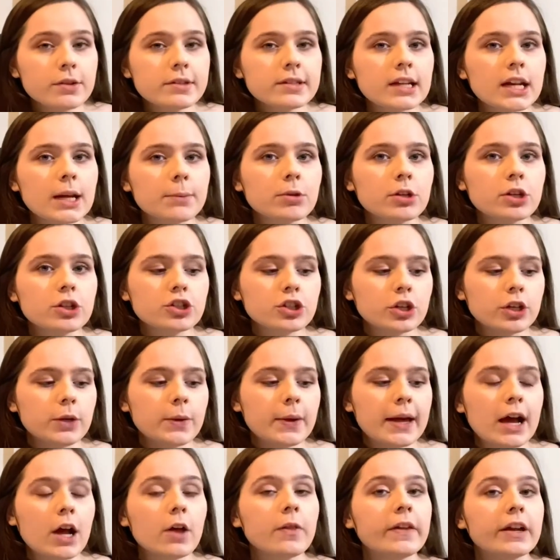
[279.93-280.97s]
and I'm going to show you
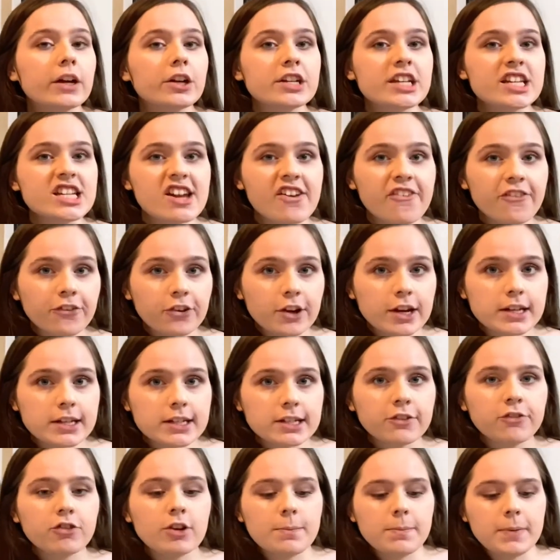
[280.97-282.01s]
how they're different
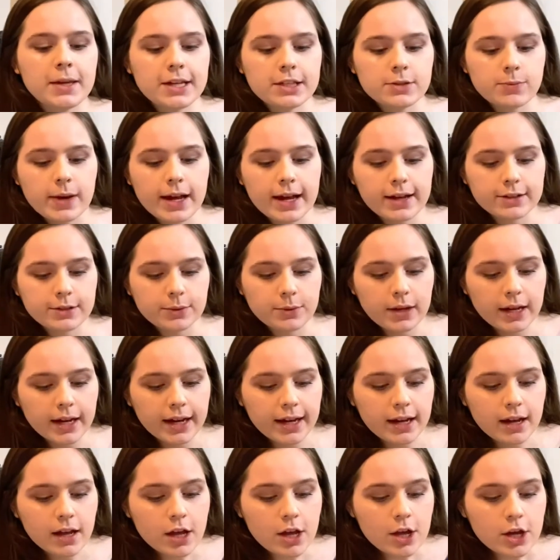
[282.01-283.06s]
from beeswax, okay?